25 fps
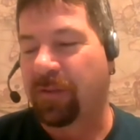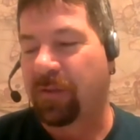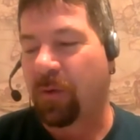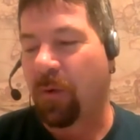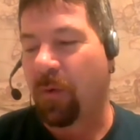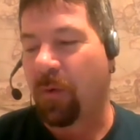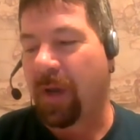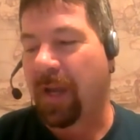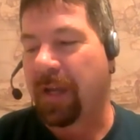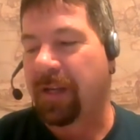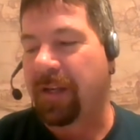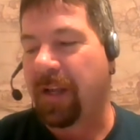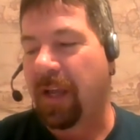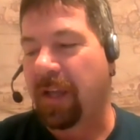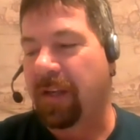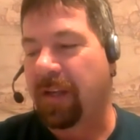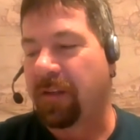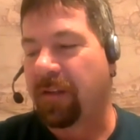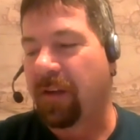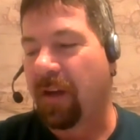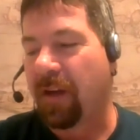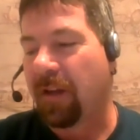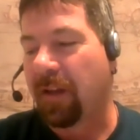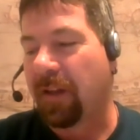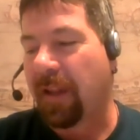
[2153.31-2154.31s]
So, and
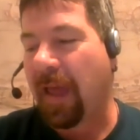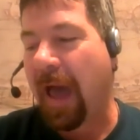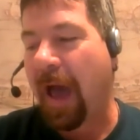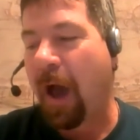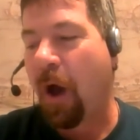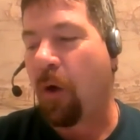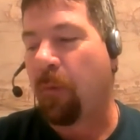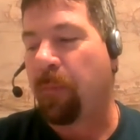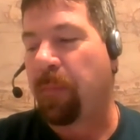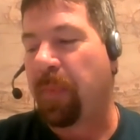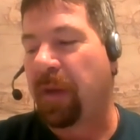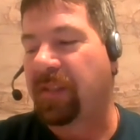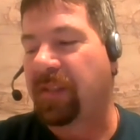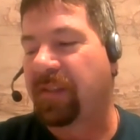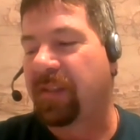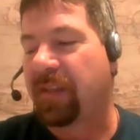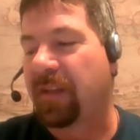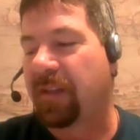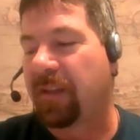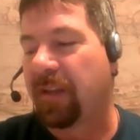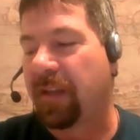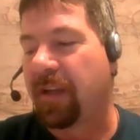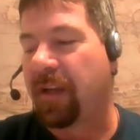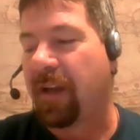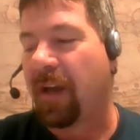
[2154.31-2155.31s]
then
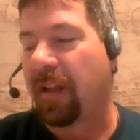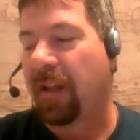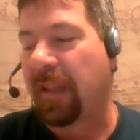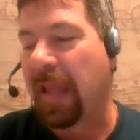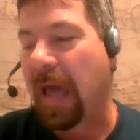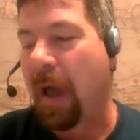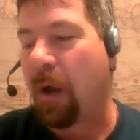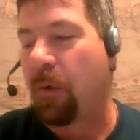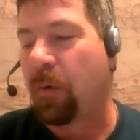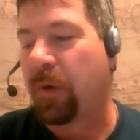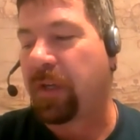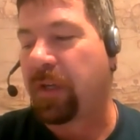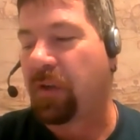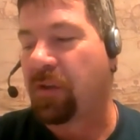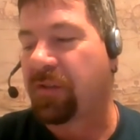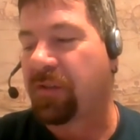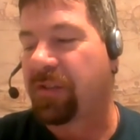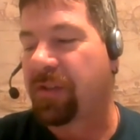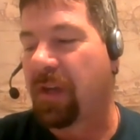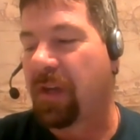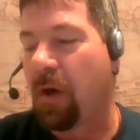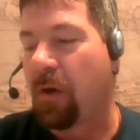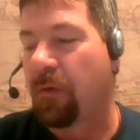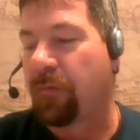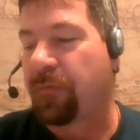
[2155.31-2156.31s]
basically allowing
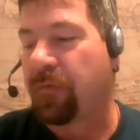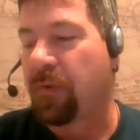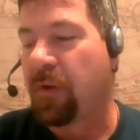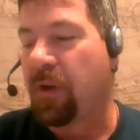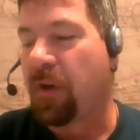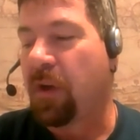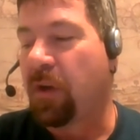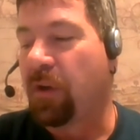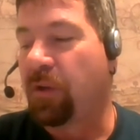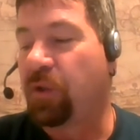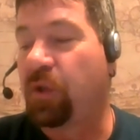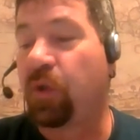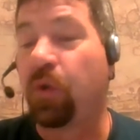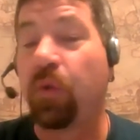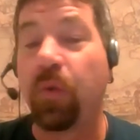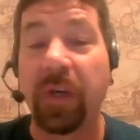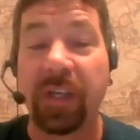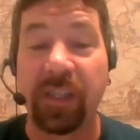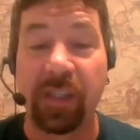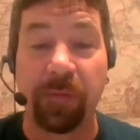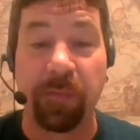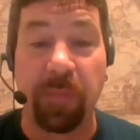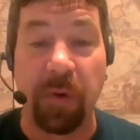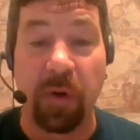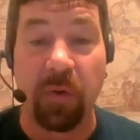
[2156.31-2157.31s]
yourself to
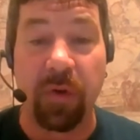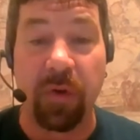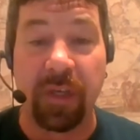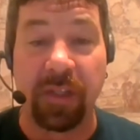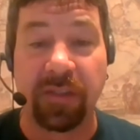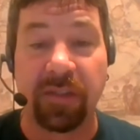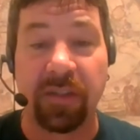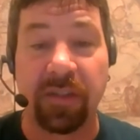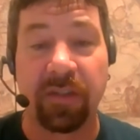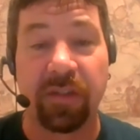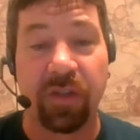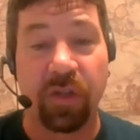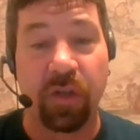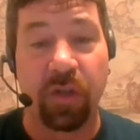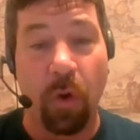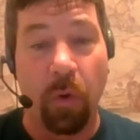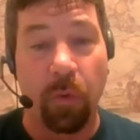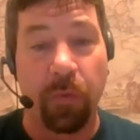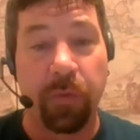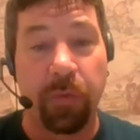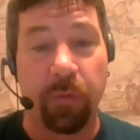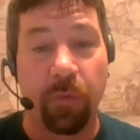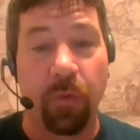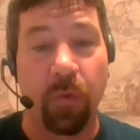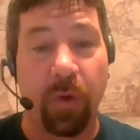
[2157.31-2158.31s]
experience it, to
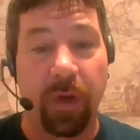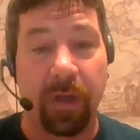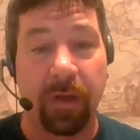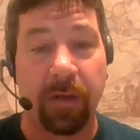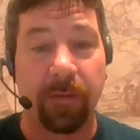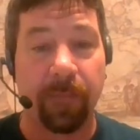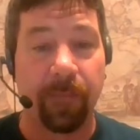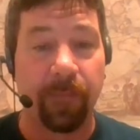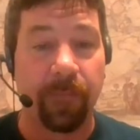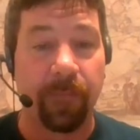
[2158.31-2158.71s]
go through it.